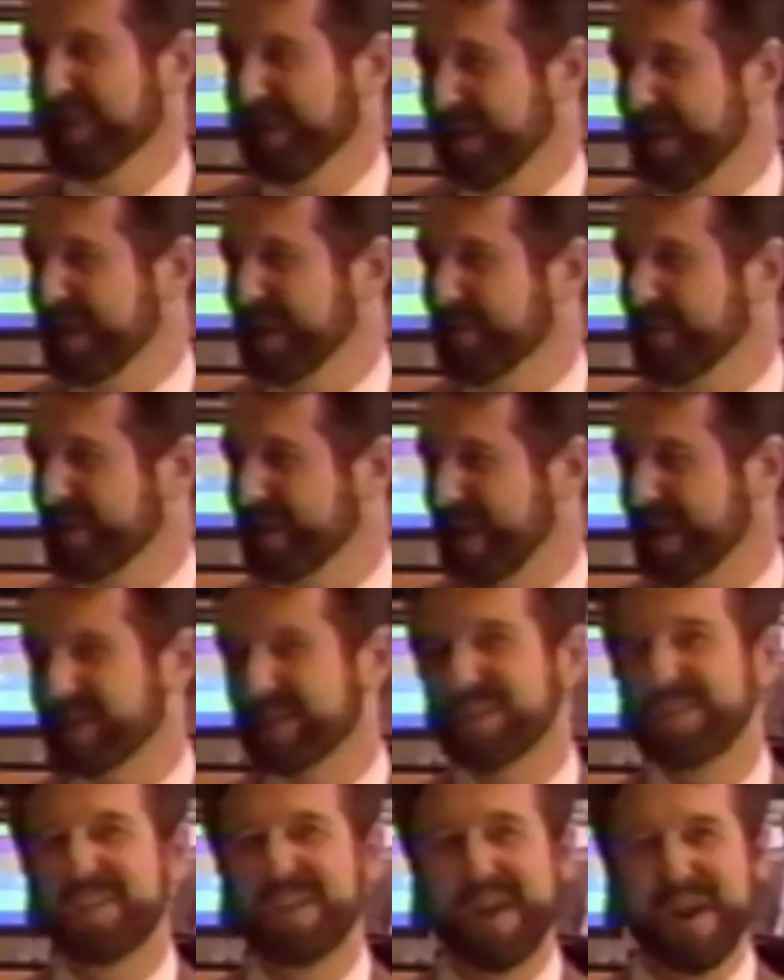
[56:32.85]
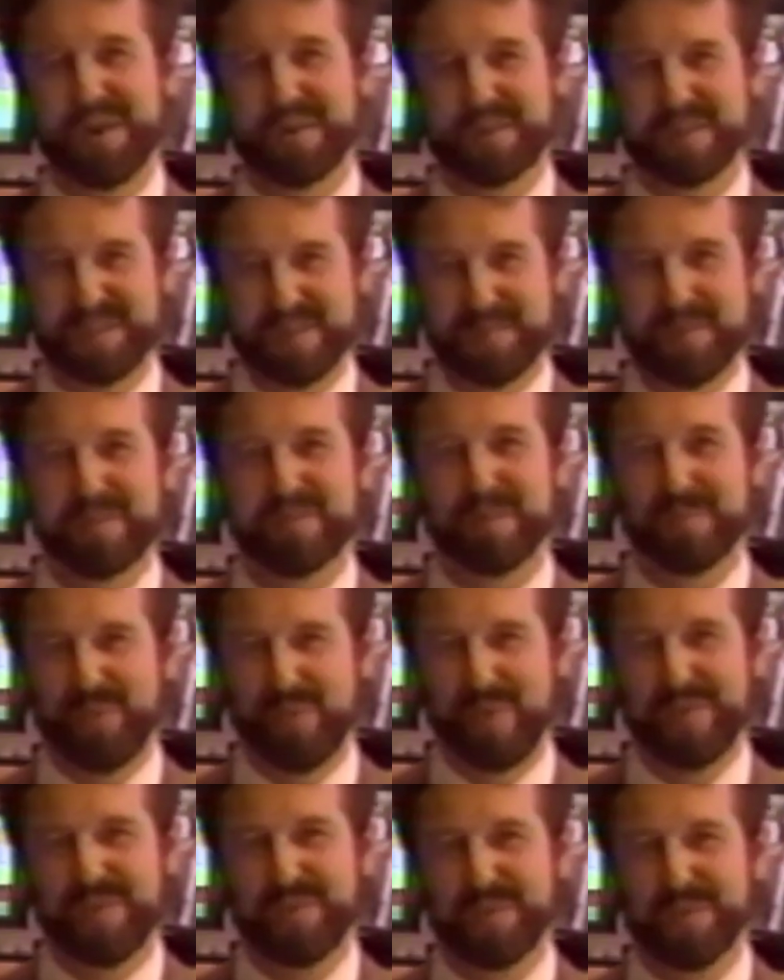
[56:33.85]
Lynn would like to share some of
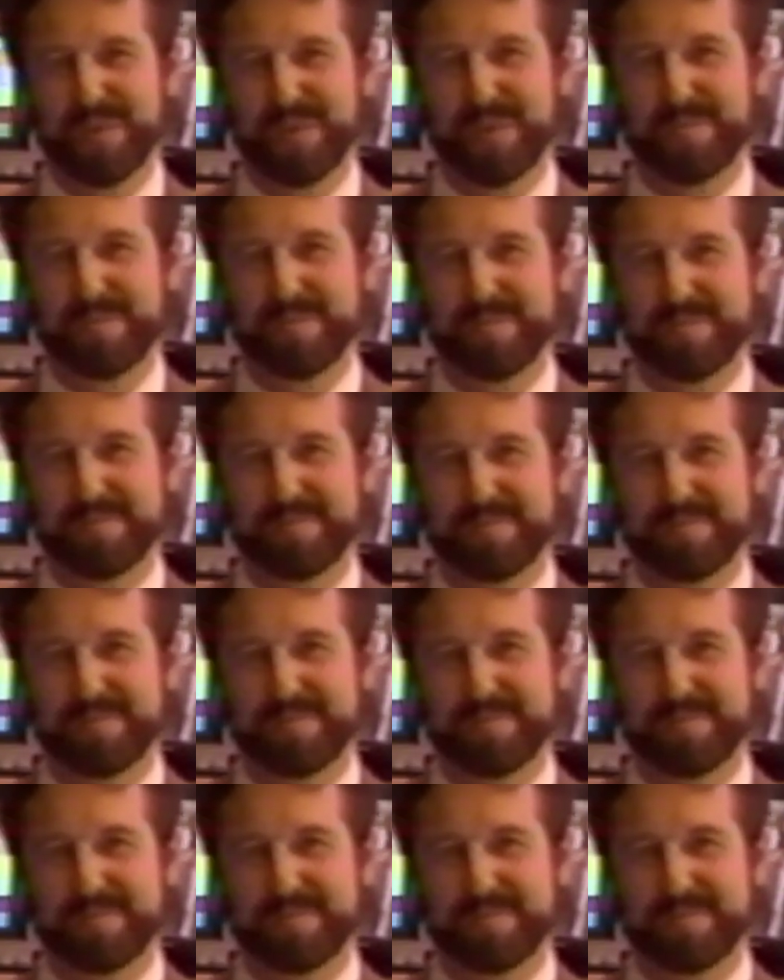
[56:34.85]
them with you.